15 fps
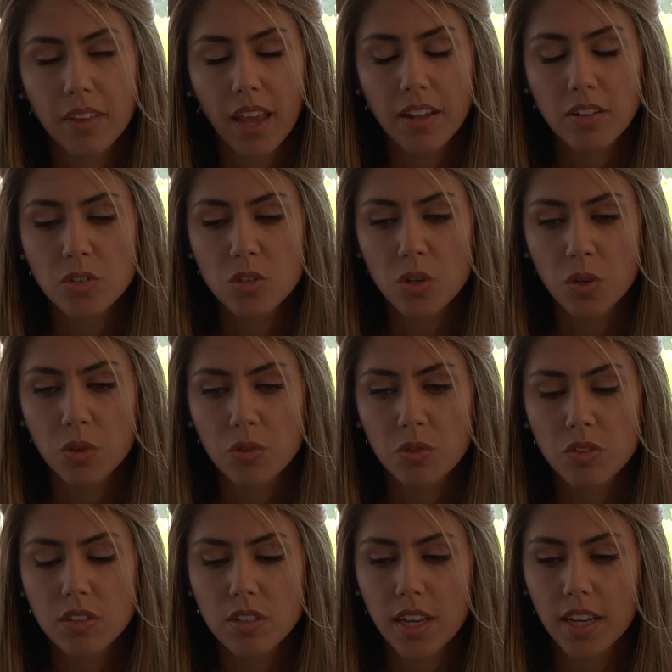And so
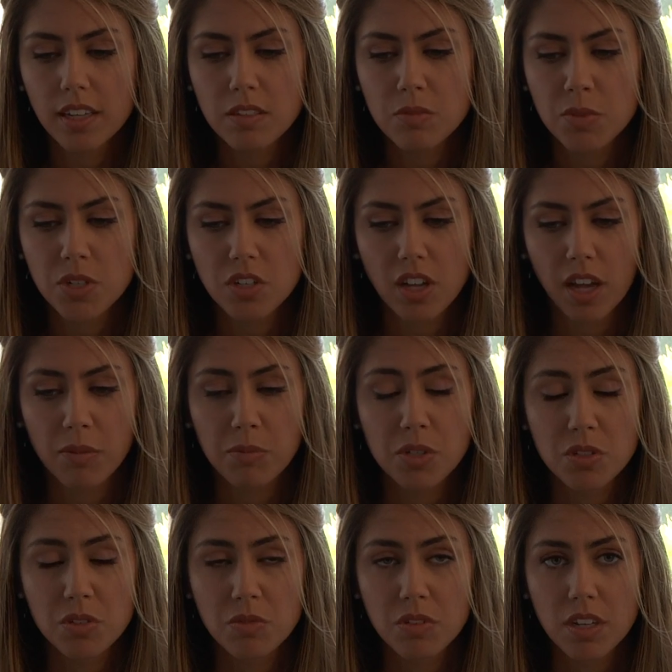take as much time
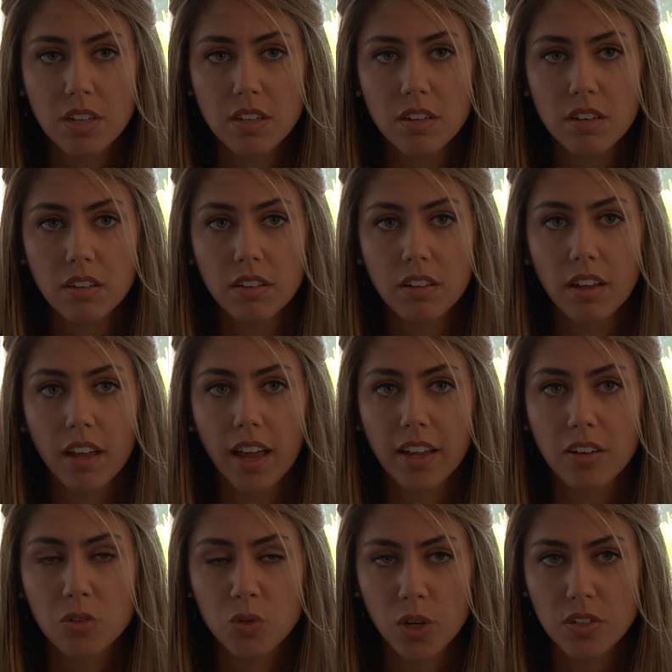as you need
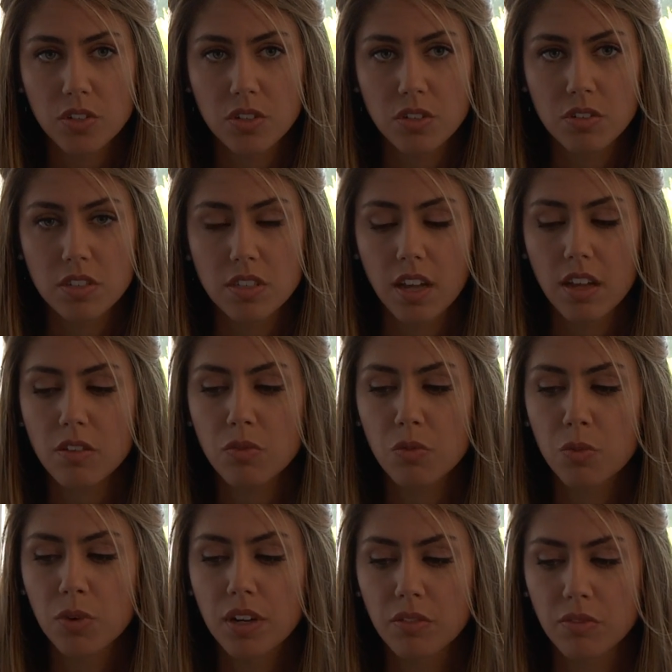and trust yourself when